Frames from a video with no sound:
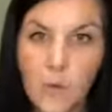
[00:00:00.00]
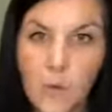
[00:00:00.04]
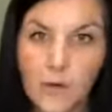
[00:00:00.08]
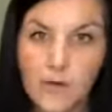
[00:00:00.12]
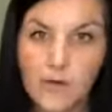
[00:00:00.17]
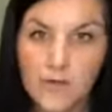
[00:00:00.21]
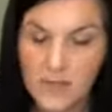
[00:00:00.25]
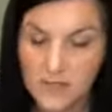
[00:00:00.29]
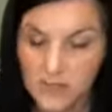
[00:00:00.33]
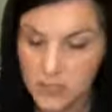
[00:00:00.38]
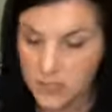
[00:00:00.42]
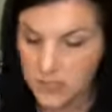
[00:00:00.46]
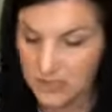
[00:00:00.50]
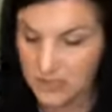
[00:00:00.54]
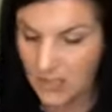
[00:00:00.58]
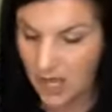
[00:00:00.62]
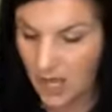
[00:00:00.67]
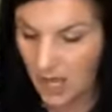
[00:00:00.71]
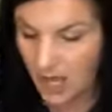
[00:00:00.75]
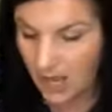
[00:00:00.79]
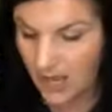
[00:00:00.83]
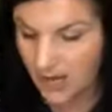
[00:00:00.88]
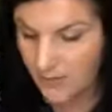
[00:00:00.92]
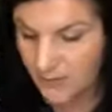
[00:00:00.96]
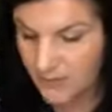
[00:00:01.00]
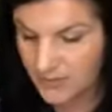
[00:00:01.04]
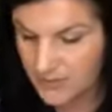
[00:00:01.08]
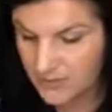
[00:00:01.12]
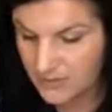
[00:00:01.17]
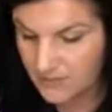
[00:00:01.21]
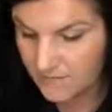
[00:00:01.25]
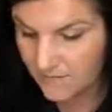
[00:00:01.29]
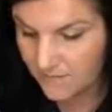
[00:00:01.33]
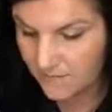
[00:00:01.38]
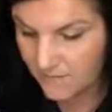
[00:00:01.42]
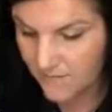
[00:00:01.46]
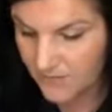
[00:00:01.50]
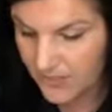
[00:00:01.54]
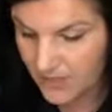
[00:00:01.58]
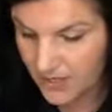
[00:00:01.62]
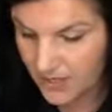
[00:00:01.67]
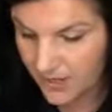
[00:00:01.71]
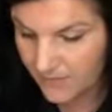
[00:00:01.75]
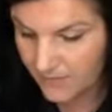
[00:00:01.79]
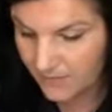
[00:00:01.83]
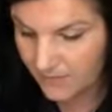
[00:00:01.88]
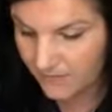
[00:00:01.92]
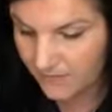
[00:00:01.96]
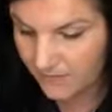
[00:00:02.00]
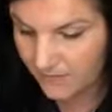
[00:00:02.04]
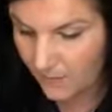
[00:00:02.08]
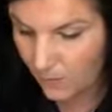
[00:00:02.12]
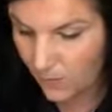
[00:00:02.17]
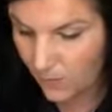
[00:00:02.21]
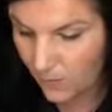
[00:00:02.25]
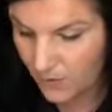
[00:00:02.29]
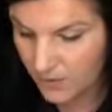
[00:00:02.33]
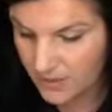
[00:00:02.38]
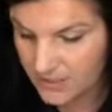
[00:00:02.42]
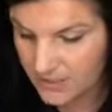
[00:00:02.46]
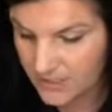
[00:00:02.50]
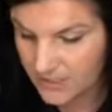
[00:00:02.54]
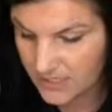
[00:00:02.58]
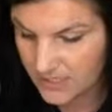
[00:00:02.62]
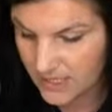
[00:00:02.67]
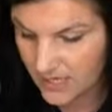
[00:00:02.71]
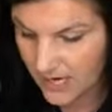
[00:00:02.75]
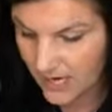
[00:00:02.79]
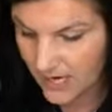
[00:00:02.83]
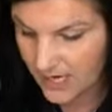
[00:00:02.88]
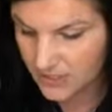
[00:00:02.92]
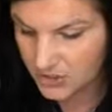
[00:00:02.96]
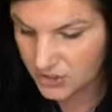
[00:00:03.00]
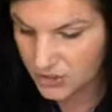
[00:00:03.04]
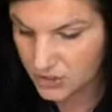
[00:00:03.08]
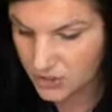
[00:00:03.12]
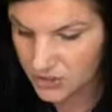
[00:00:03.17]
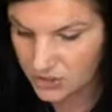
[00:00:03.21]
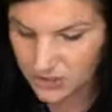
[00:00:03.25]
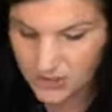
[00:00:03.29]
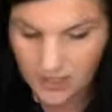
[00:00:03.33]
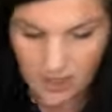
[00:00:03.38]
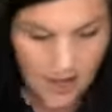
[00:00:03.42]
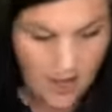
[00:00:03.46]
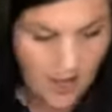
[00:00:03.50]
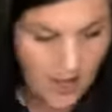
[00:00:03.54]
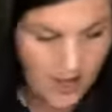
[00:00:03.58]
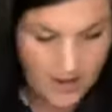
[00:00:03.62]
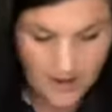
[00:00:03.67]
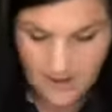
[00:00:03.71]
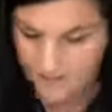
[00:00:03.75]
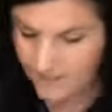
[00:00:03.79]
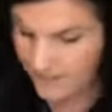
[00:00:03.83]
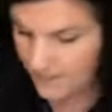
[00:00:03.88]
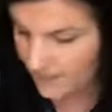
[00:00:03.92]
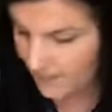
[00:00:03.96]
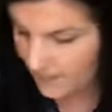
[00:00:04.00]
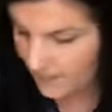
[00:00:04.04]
4th July, which is the number 4, TH July,